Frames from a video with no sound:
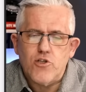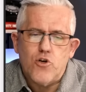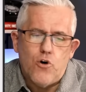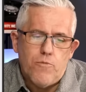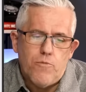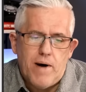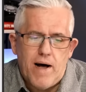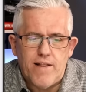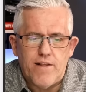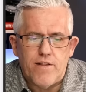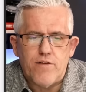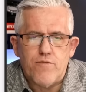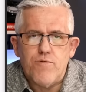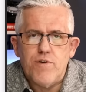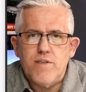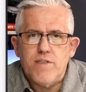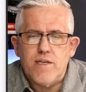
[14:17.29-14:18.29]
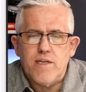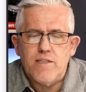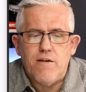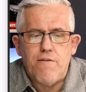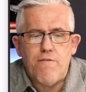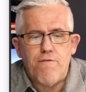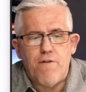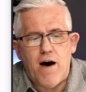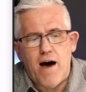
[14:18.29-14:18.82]
Copilot
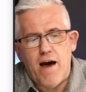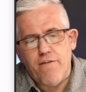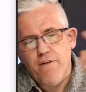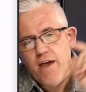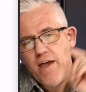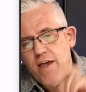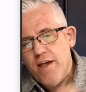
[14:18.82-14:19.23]
365,